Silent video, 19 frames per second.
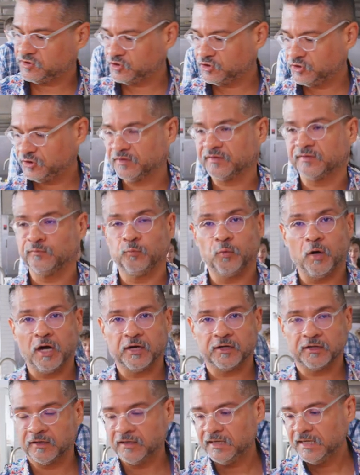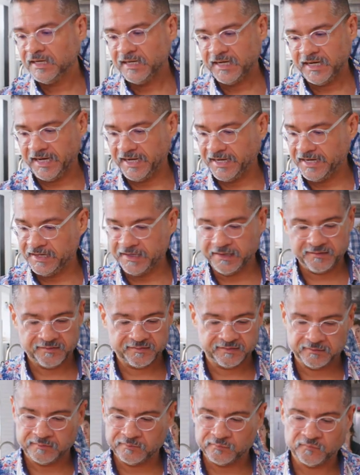they just took some water
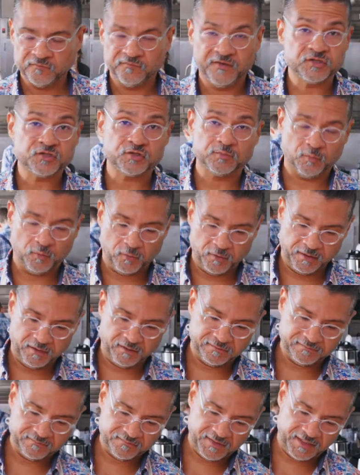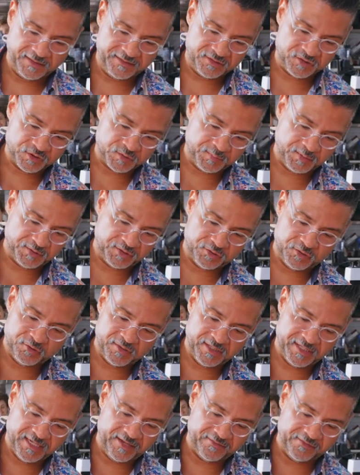and some vegetable oil, and they just put the
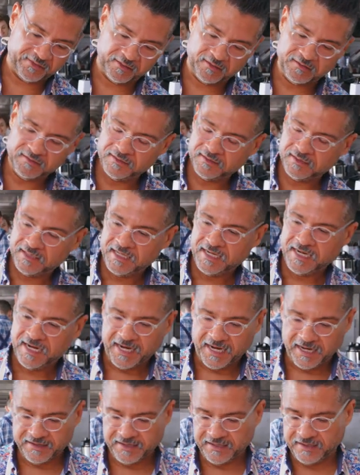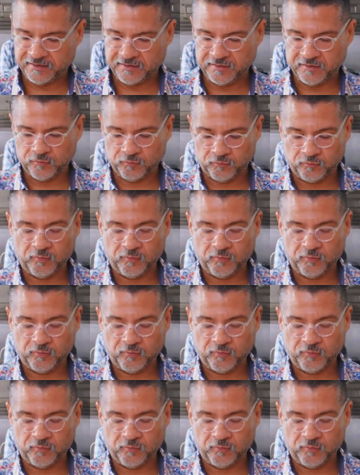two together, and then